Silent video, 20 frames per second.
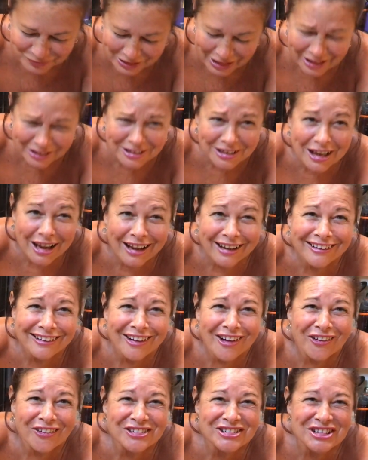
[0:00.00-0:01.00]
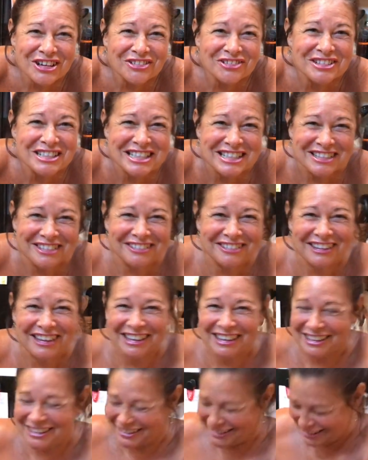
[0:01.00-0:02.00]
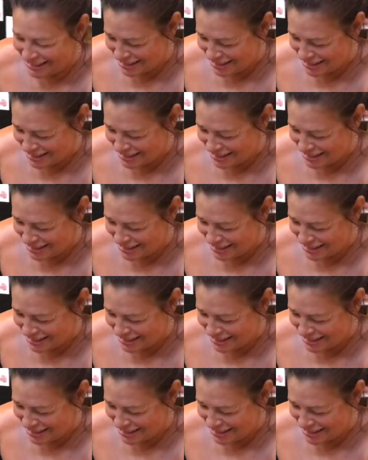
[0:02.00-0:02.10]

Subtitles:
And no, don't steal any.